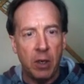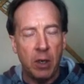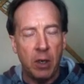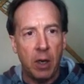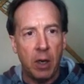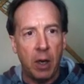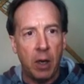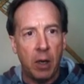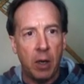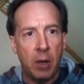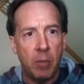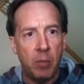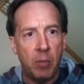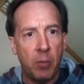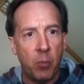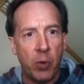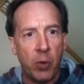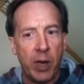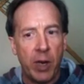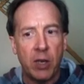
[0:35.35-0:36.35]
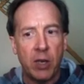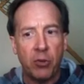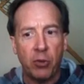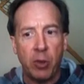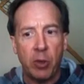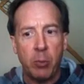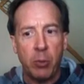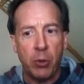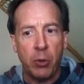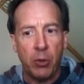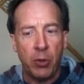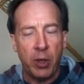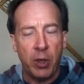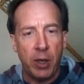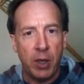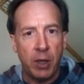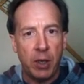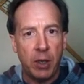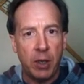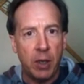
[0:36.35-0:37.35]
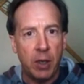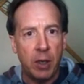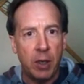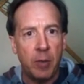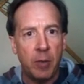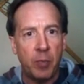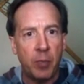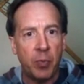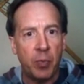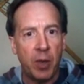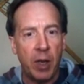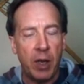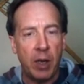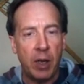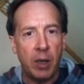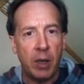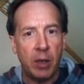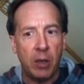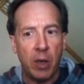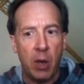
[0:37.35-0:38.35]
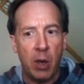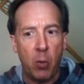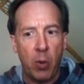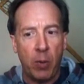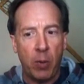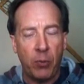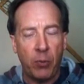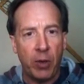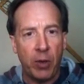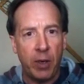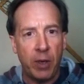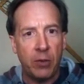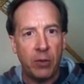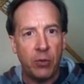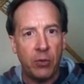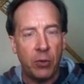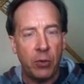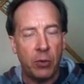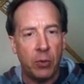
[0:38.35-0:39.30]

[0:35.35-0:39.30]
When I usually build a website